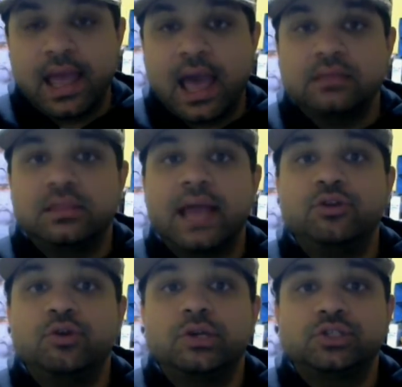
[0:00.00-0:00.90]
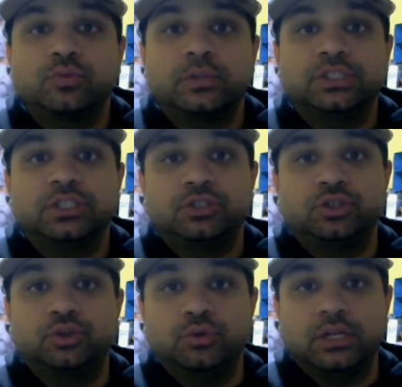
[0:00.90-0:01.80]
and then you can switch it
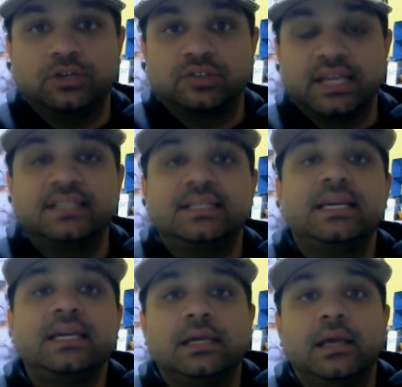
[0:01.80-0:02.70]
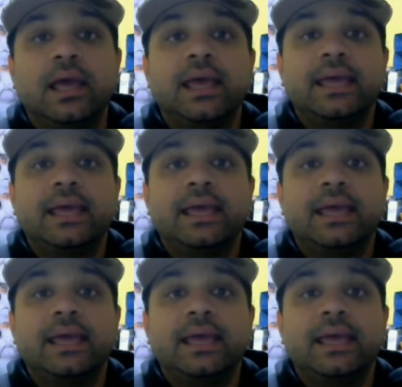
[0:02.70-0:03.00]
to the 6E.